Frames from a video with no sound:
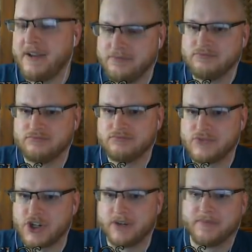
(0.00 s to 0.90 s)
Okay.
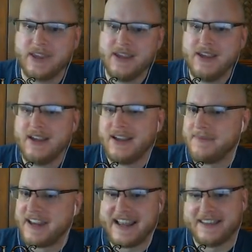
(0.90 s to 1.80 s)
Sure. I
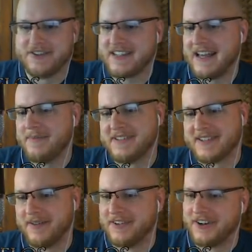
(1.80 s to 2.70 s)
mean, hey, there's got to be
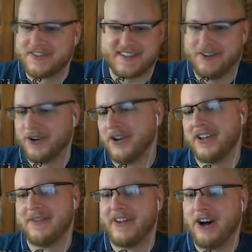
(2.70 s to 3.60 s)
something. You're still
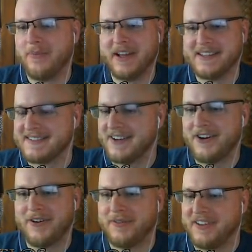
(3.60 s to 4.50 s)
early development,
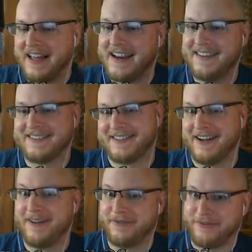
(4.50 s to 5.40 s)
so a lot of this
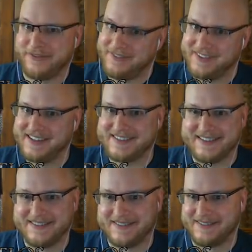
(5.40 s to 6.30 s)
stuff, this
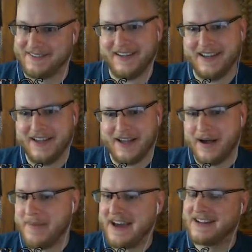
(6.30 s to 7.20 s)
is
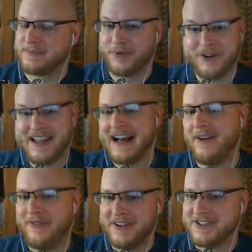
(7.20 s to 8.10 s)
about as
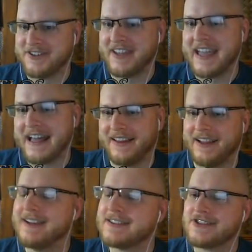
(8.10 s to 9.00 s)
pre-alpha as you can get,
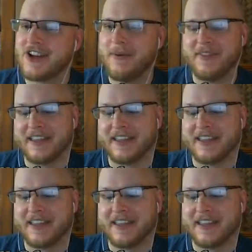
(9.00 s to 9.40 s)
ladies and gentlemen.